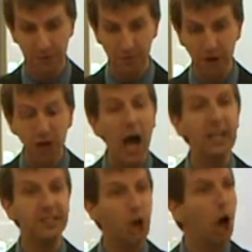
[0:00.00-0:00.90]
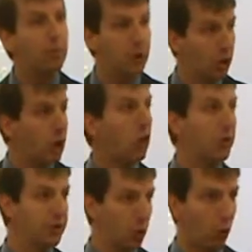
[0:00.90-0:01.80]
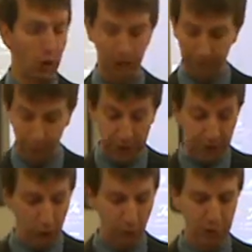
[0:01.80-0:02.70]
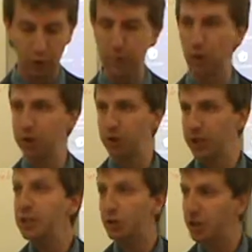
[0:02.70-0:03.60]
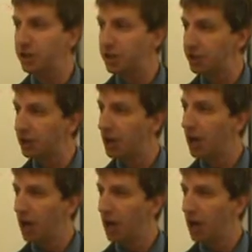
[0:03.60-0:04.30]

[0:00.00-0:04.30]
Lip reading: lines up with first of all, with your personal interests,